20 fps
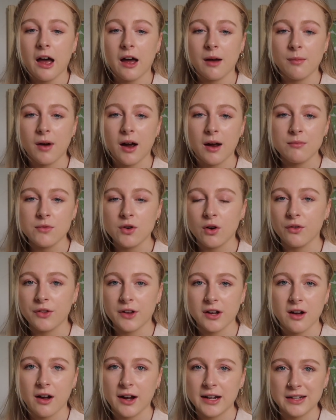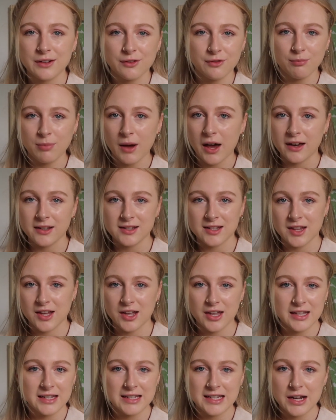I'm not the kind of person
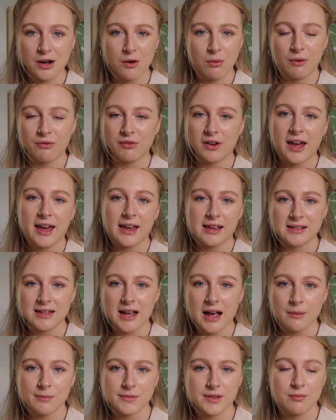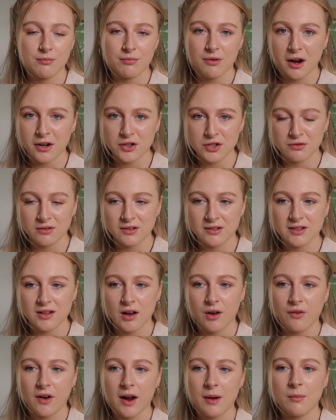that can deal with like exams and pressure and
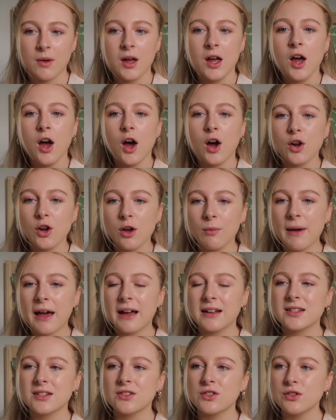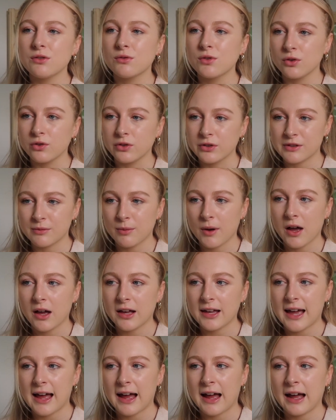stuff. I'm a lot better to do
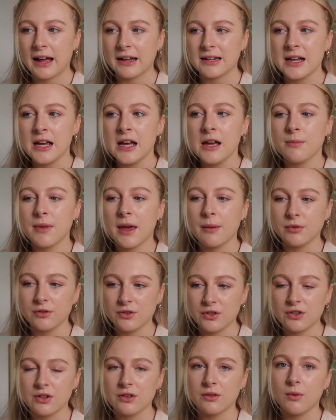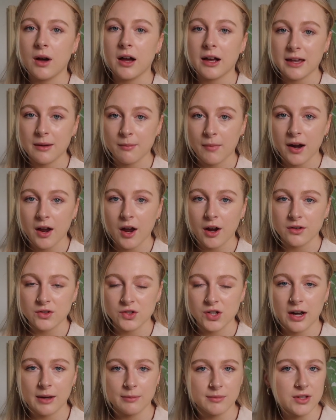coursework and be able to do the work in my own
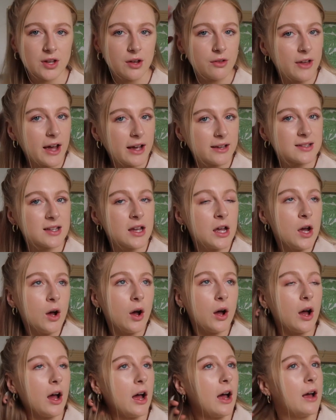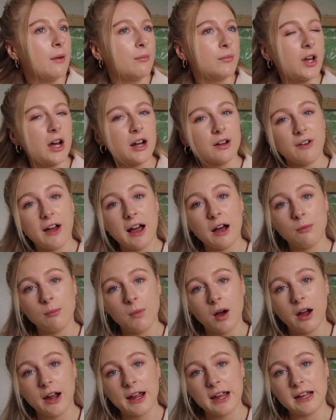time. So that's kind of how
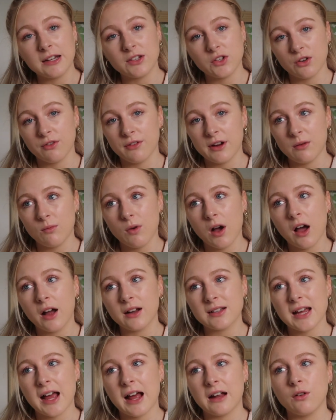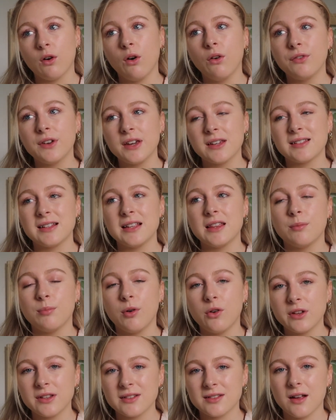my degree worked. And obviously the
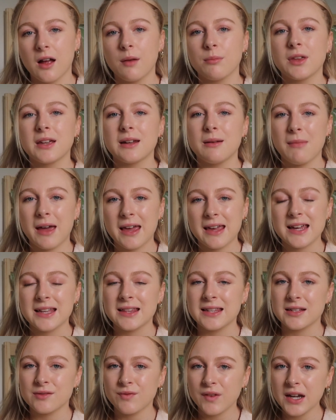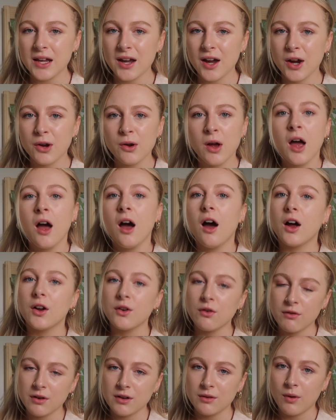points that I'm going to make in this video are
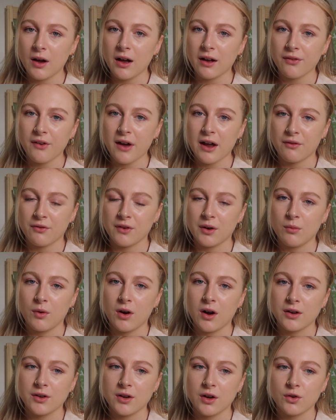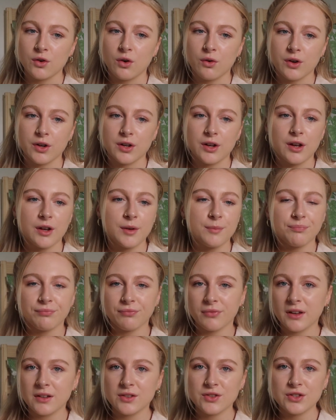not going to work for everyone, are not going to
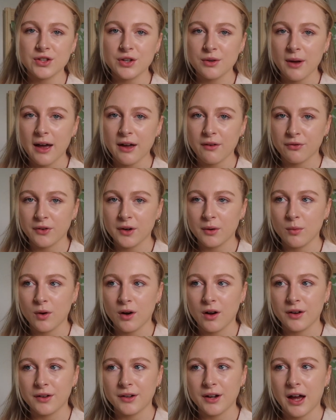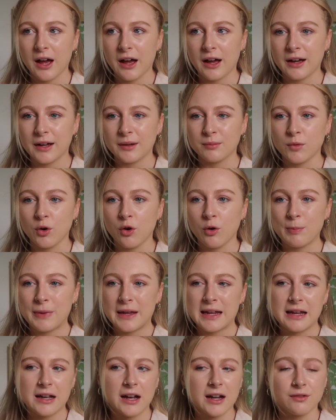suit everyone or
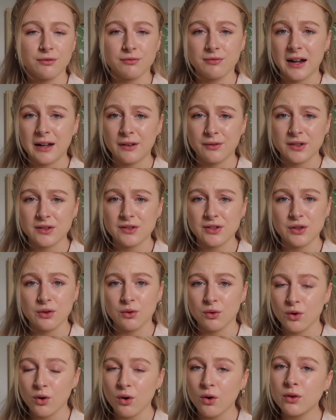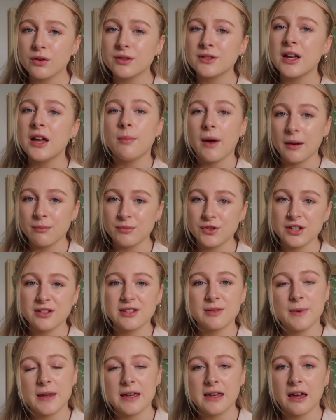be kind of relevant to your course, but I'm
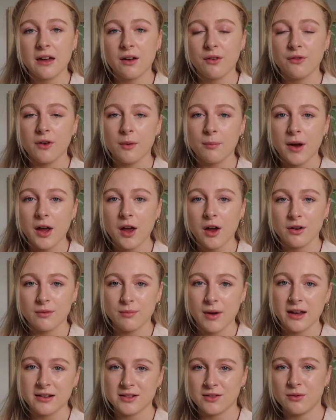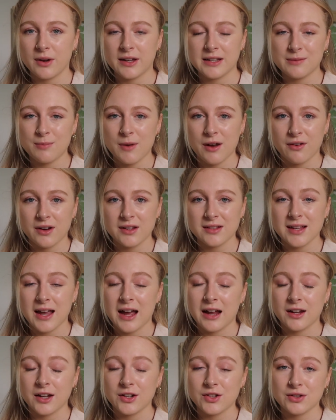just speaking from my own personal experience
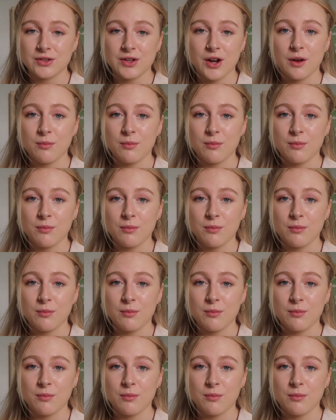and I just